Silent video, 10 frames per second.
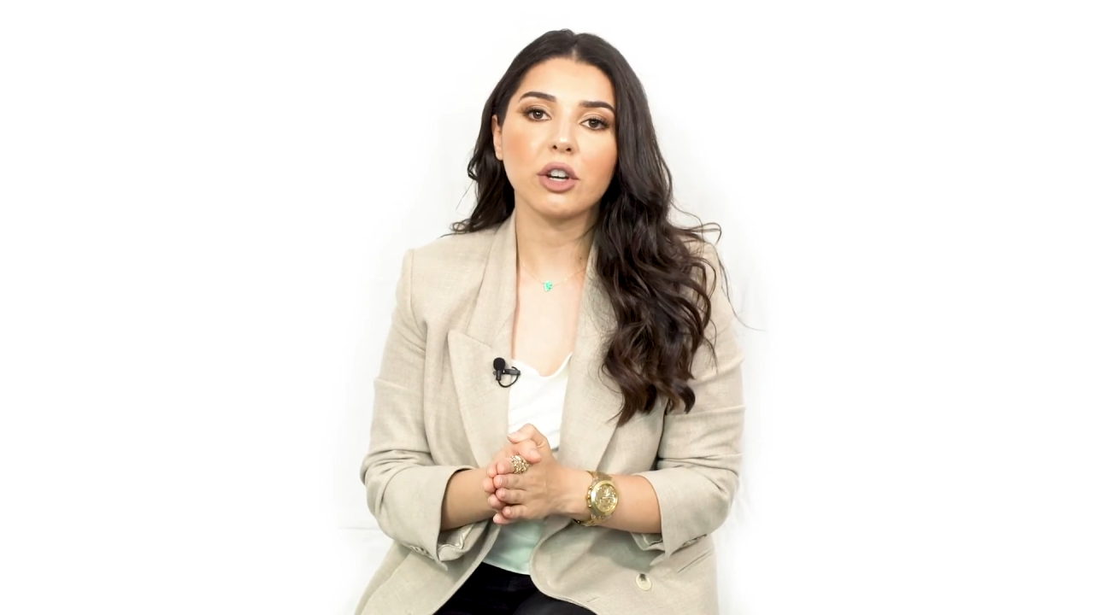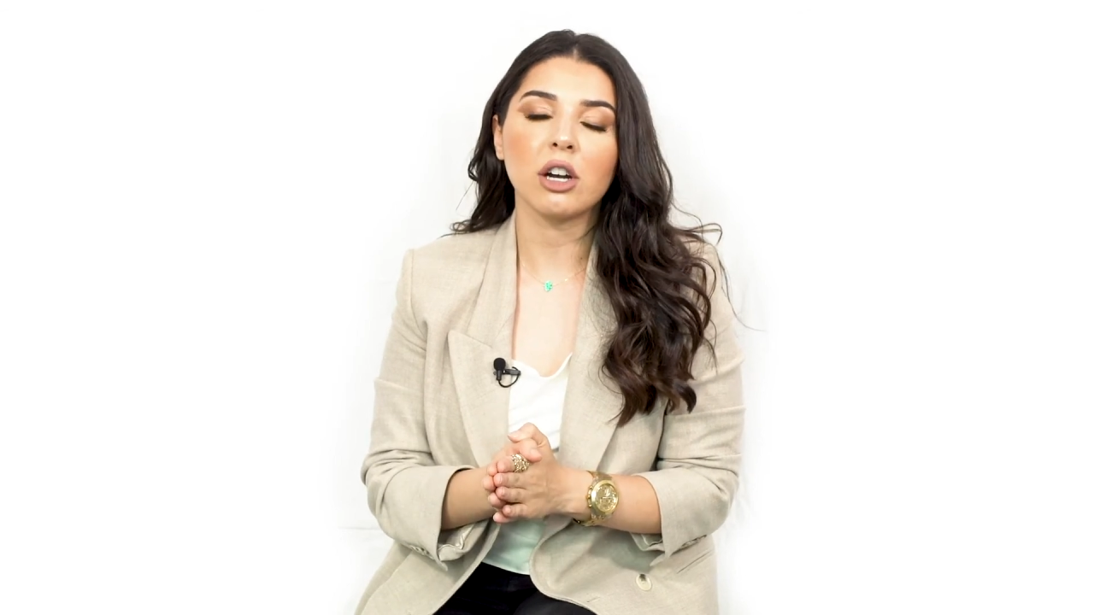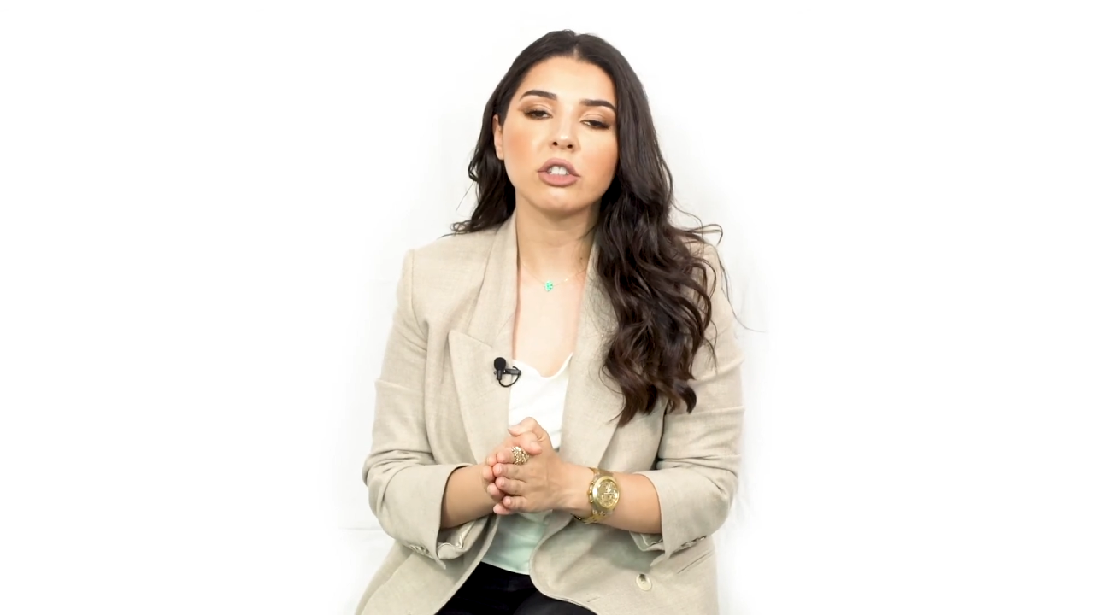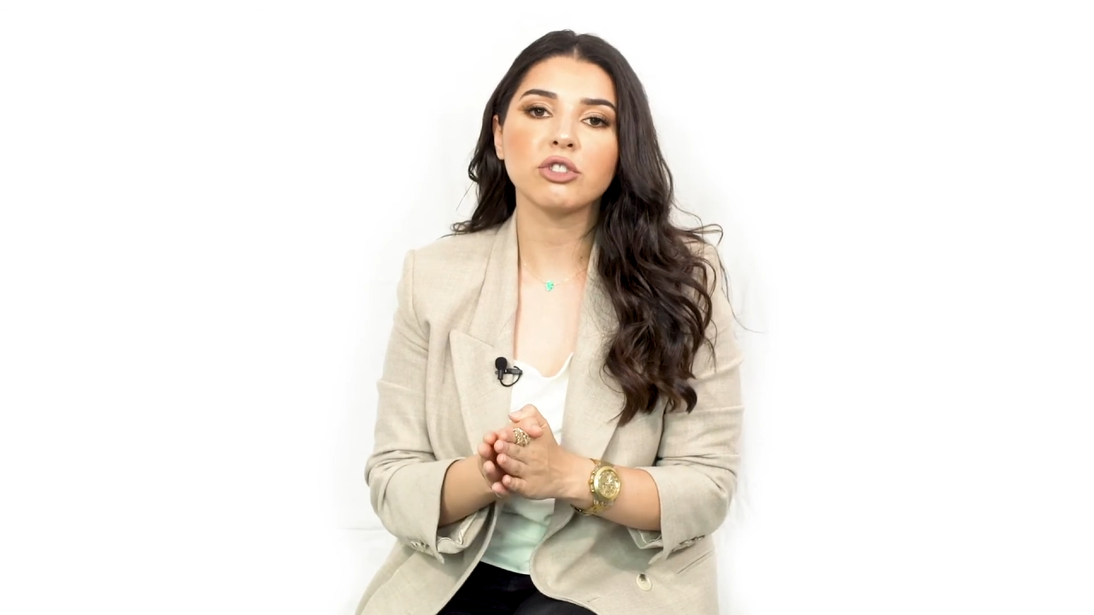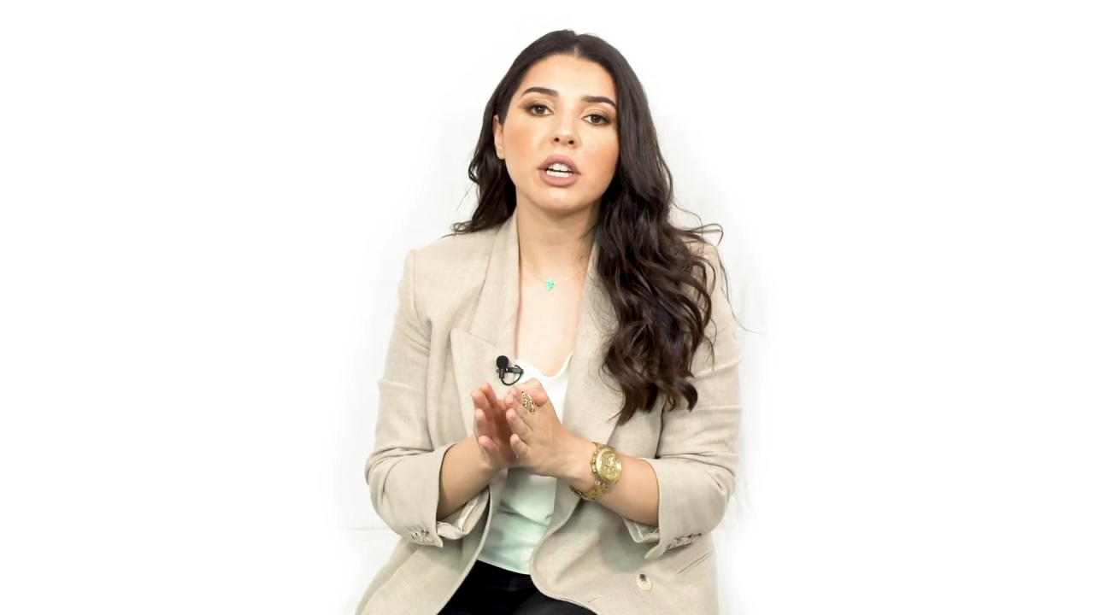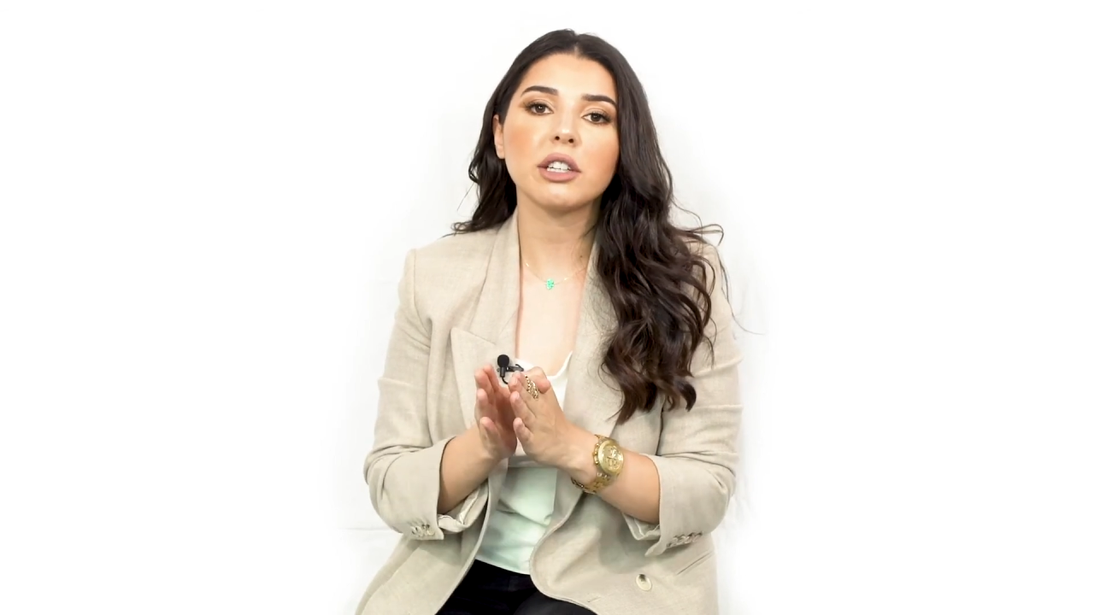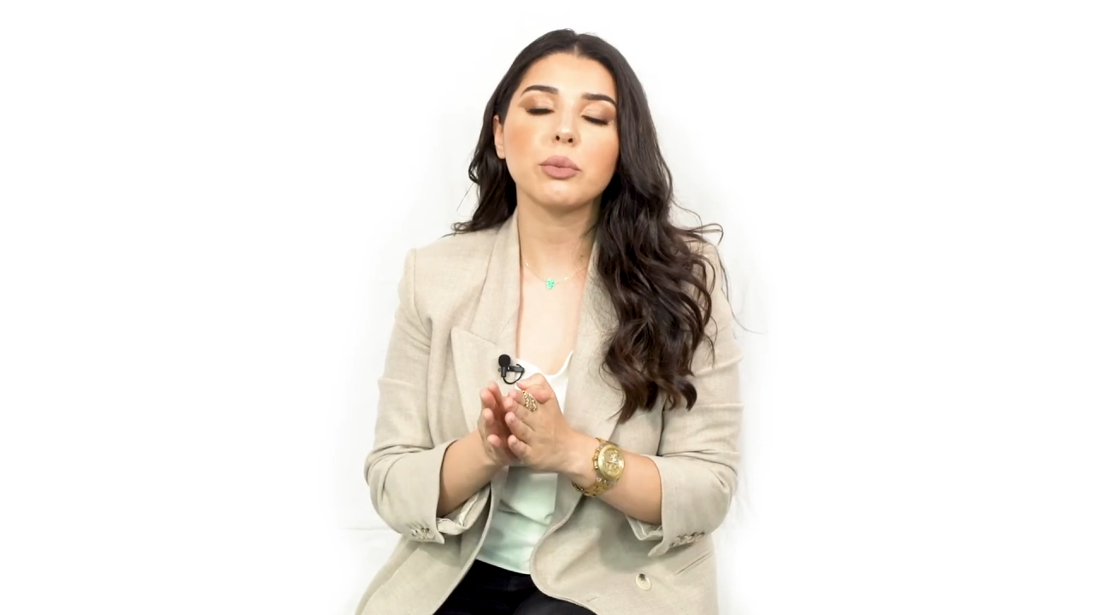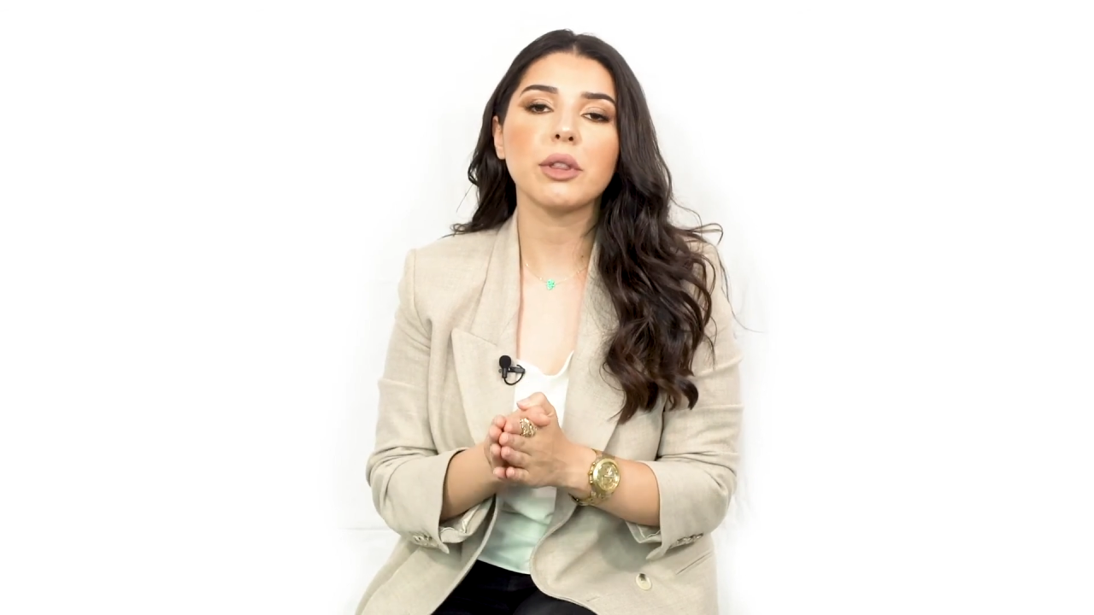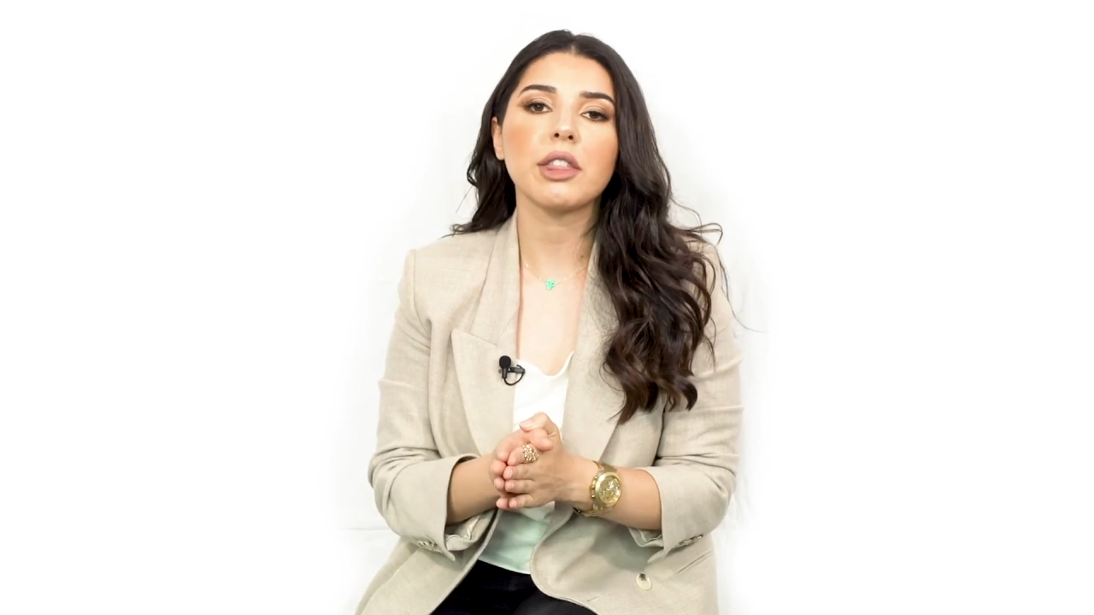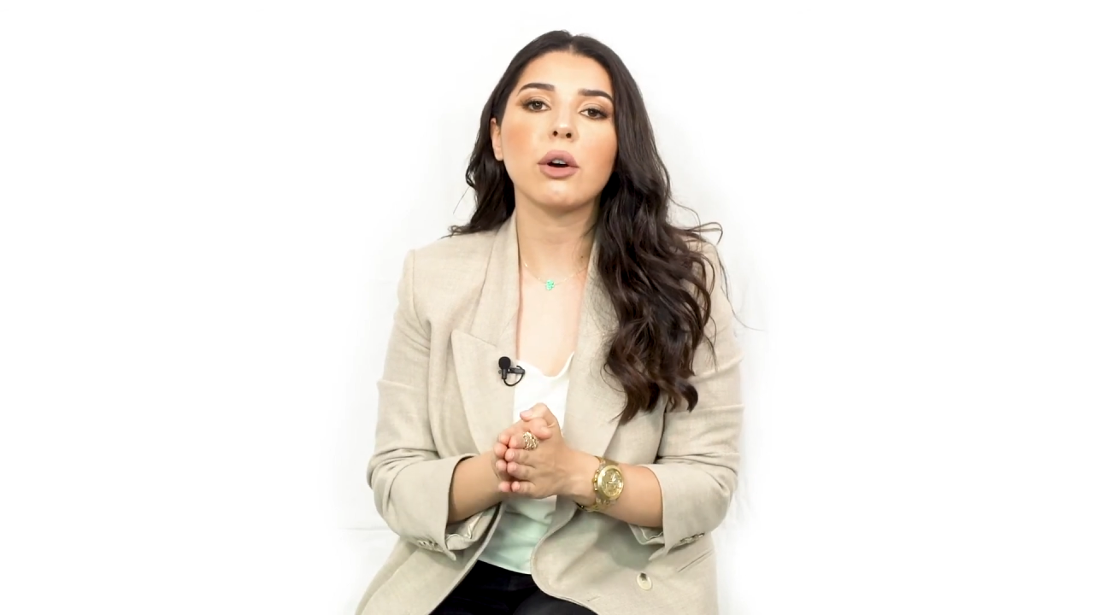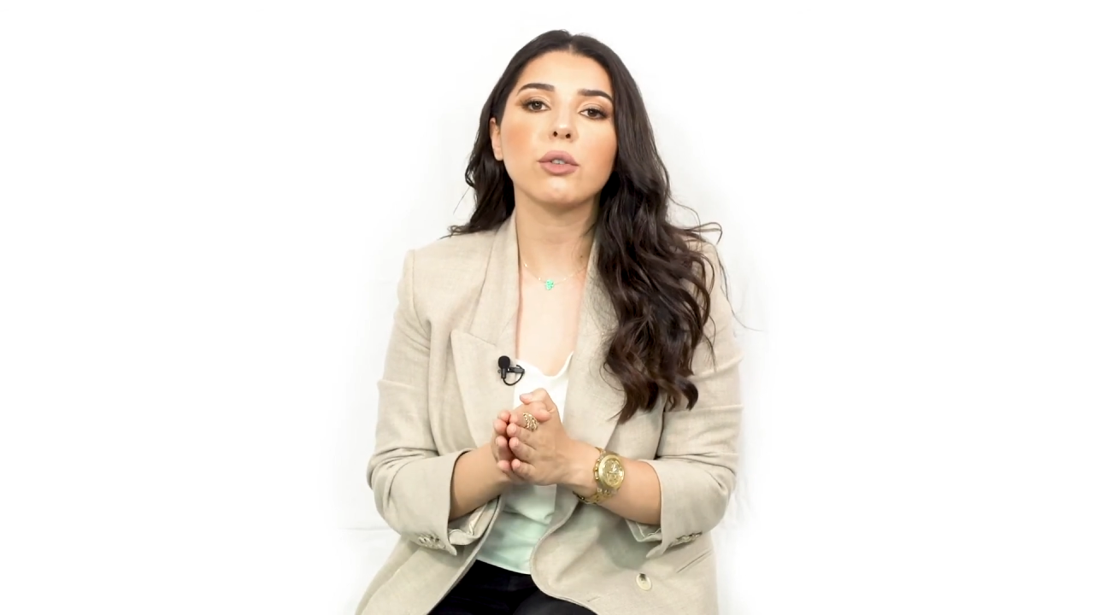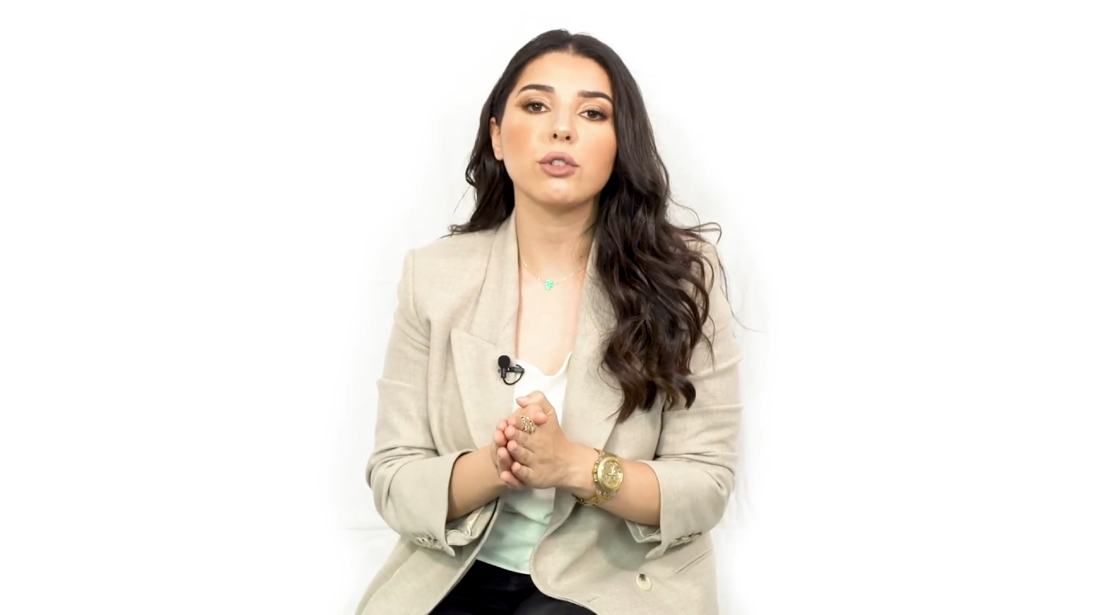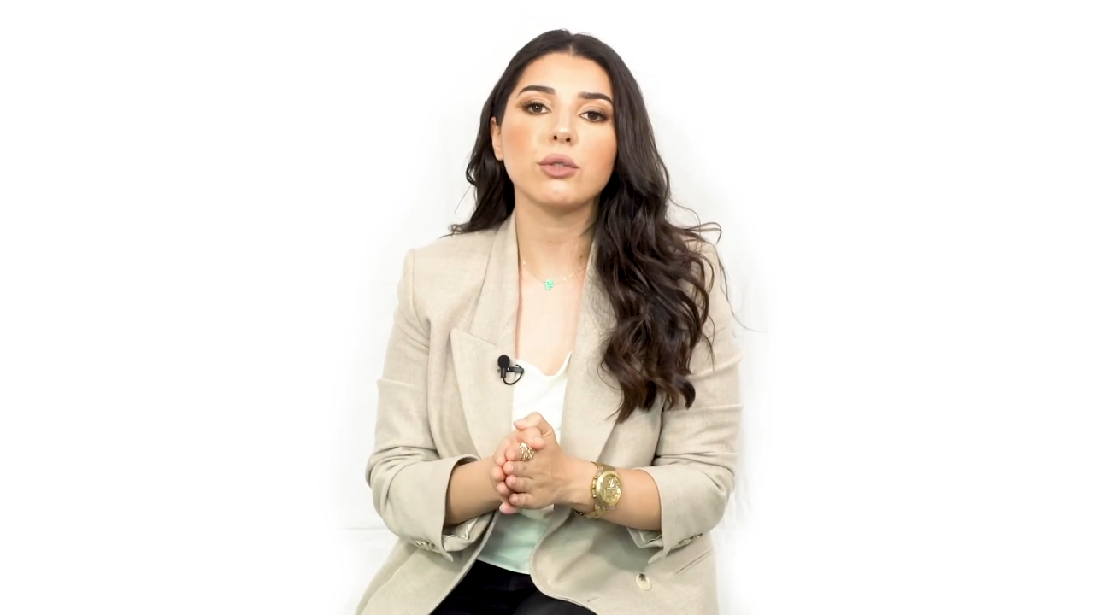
contract without